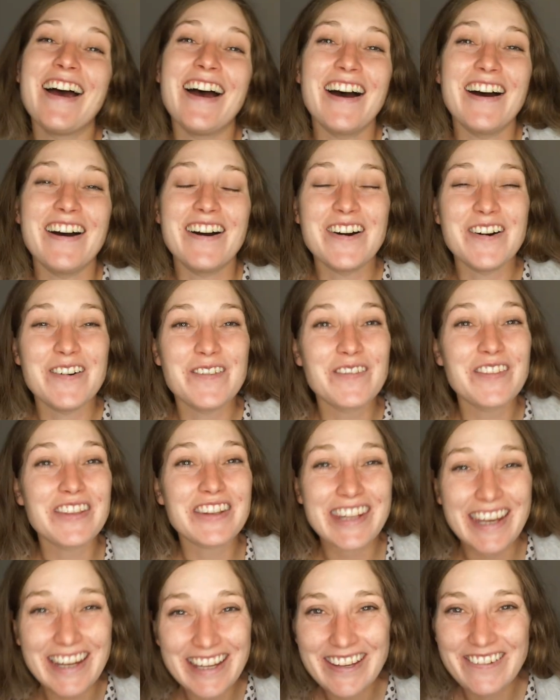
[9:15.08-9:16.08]

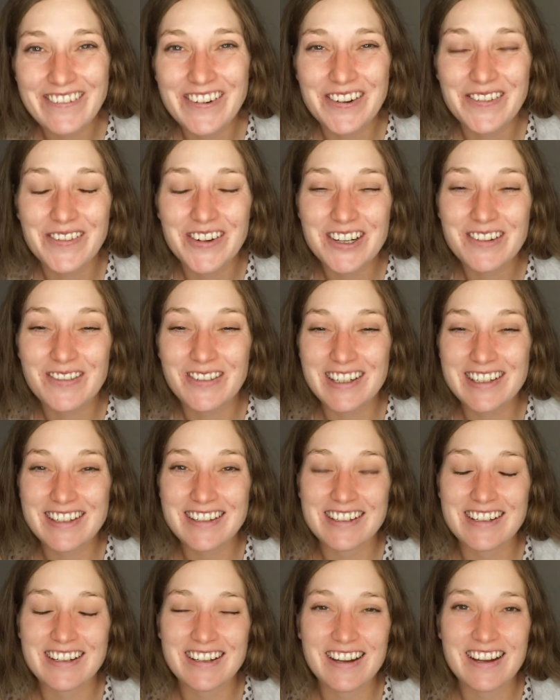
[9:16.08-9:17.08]
Thank you very much for
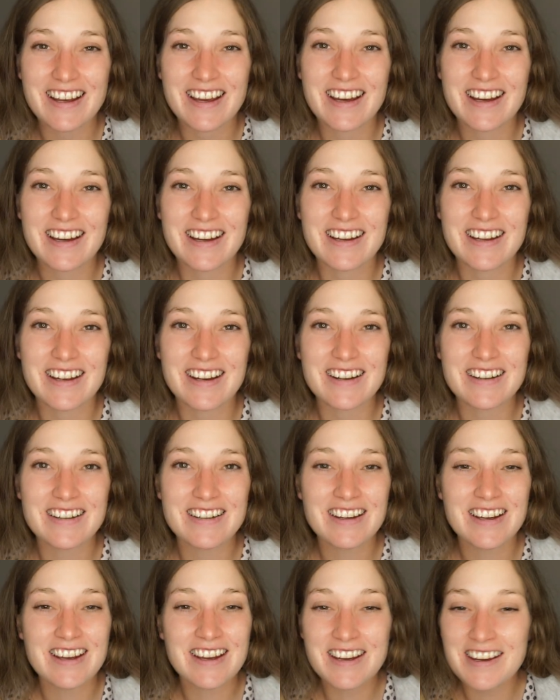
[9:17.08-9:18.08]
listening, and
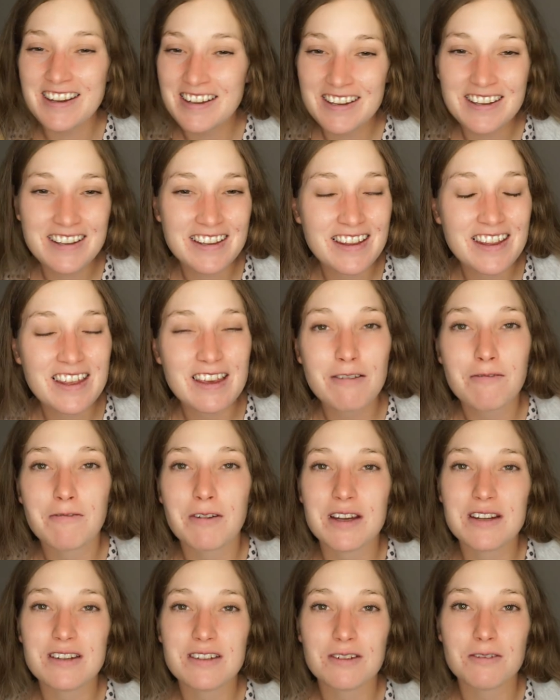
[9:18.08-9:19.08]

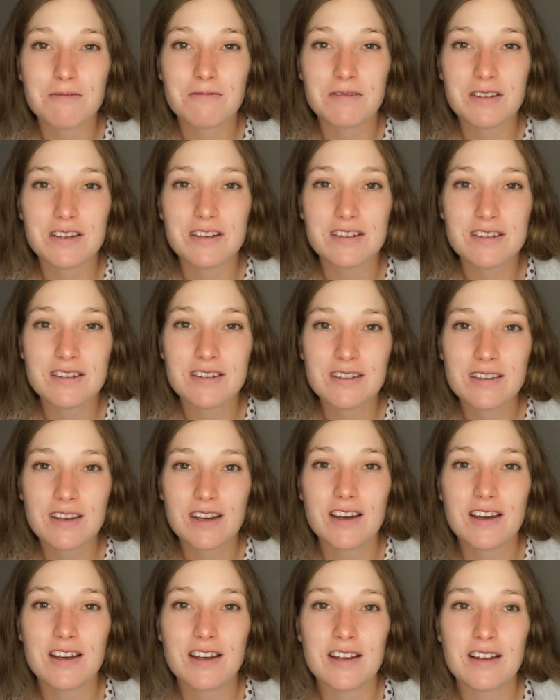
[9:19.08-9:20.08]
face your fears.
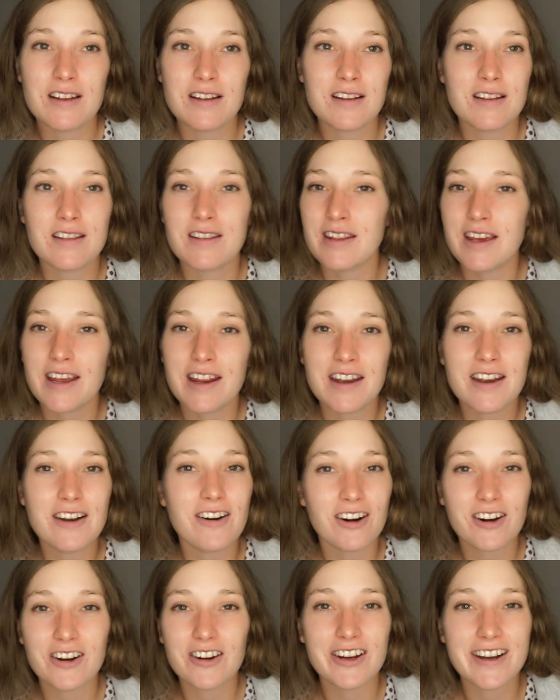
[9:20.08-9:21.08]
They're
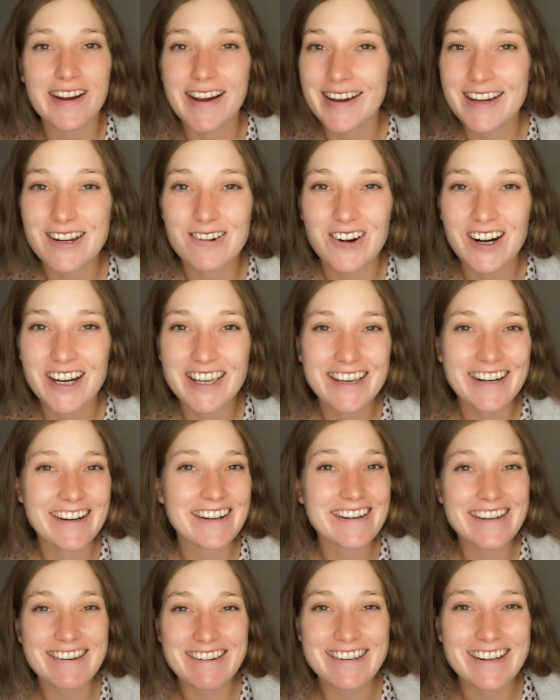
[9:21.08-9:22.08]
not going anywhere, they're
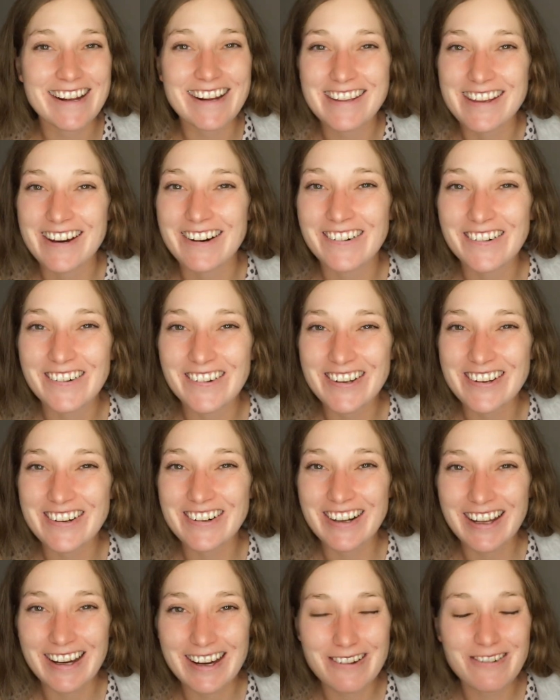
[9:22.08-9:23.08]
going to stay there all your
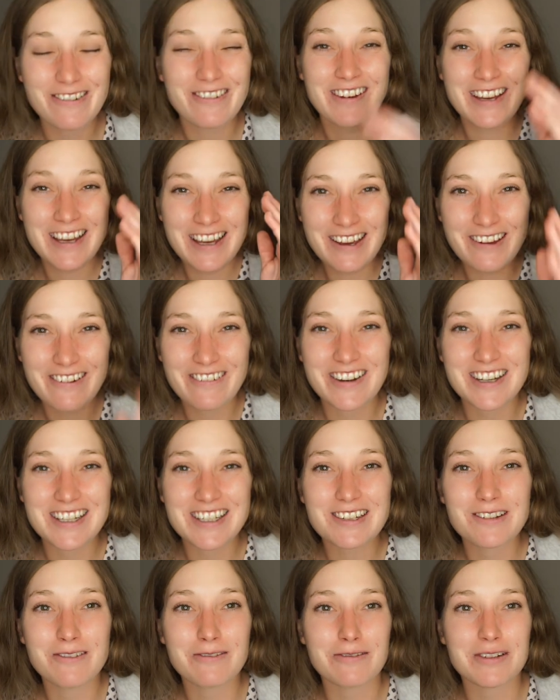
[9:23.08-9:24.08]
life.
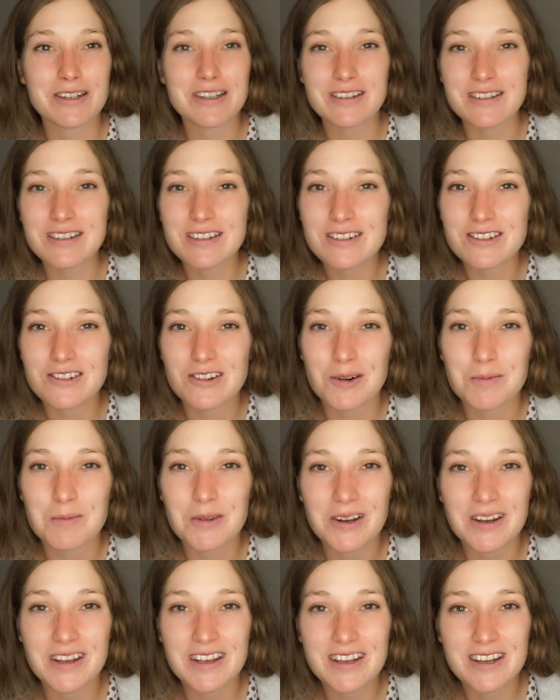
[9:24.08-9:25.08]
Face your fears, drop
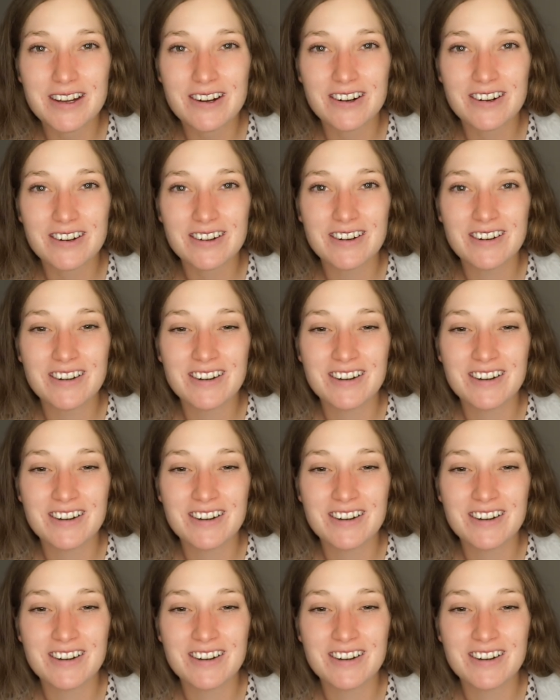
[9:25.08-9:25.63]
your ego,